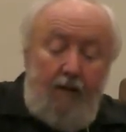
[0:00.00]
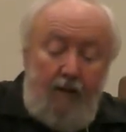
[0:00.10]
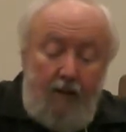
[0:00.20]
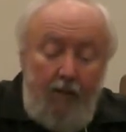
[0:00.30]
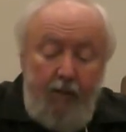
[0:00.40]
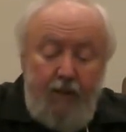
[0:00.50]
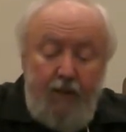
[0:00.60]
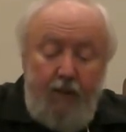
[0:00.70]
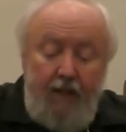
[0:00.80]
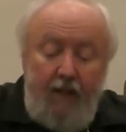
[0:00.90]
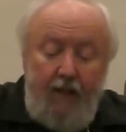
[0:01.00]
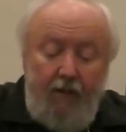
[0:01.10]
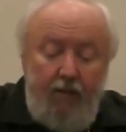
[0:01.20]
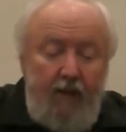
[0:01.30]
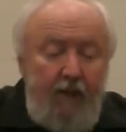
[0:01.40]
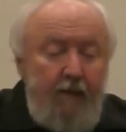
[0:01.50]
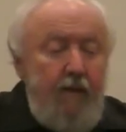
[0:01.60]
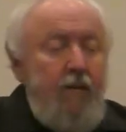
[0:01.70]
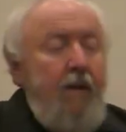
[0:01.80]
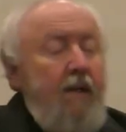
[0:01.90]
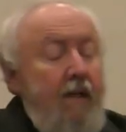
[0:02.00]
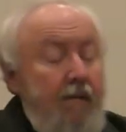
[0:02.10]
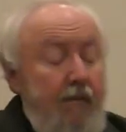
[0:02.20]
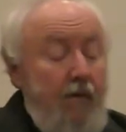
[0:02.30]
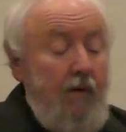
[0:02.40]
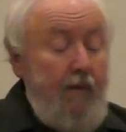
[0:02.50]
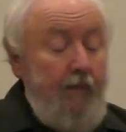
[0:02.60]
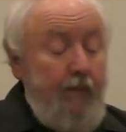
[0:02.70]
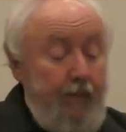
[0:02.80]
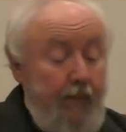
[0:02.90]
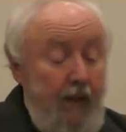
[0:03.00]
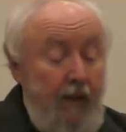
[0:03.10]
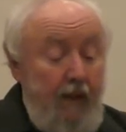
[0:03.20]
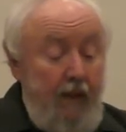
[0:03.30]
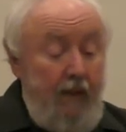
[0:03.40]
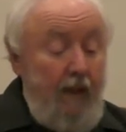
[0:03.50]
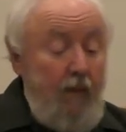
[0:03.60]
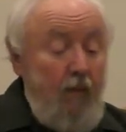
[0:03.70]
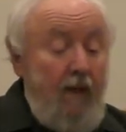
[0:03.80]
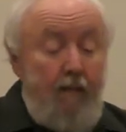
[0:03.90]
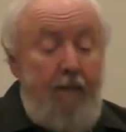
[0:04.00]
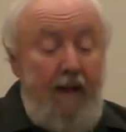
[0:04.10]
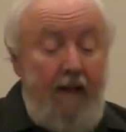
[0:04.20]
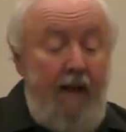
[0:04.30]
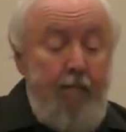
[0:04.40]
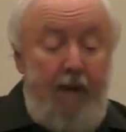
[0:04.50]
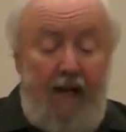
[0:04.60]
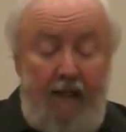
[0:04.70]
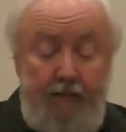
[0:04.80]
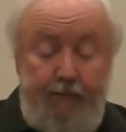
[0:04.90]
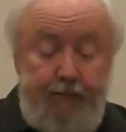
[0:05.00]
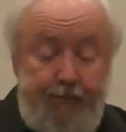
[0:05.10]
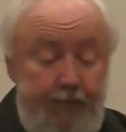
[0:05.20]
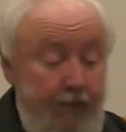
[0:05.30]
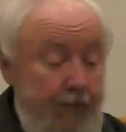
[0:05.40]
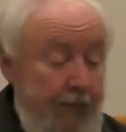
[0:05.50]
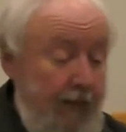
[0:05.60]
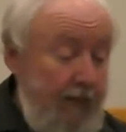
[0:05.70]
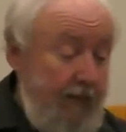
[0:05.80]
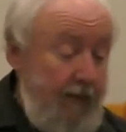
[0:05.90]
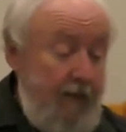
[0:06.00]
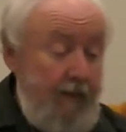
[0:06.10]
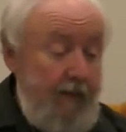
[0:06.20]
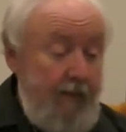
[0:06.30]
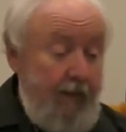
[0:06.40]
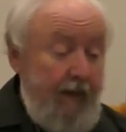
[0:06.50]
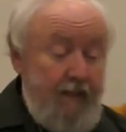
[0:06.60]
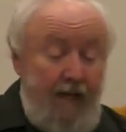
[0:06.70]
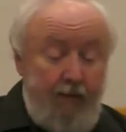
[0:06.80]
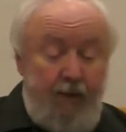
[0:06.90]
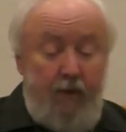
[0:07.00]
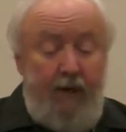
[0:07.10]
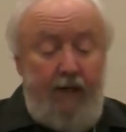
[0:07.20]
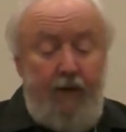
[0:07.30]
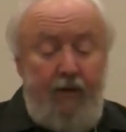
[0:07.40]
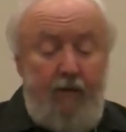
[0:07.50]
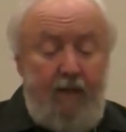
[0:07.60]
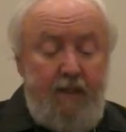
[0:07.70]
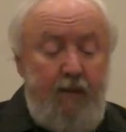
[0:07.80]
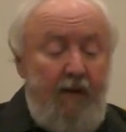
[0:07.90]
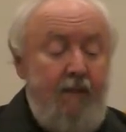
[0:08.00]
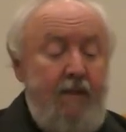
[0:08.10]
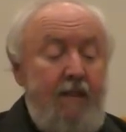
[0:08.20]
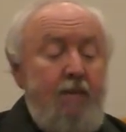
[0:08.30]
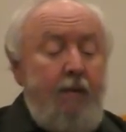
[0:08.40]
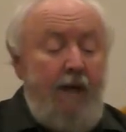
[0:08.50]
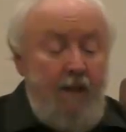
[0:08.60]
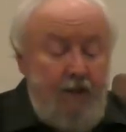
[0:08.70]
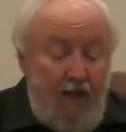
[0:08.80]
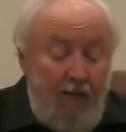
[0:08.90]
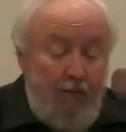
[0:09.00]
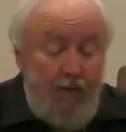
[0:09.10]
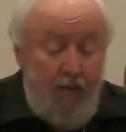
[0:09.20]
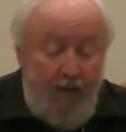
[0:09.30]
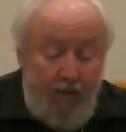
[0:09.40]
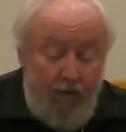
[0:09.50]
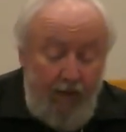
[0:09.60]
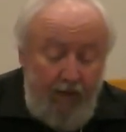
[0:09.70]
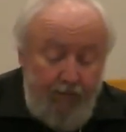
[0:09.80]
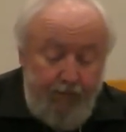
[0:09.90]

Numbers 23, 24 deal with a man named Balaam. Begins chapter 22, but his prophecies begin in chapter 23.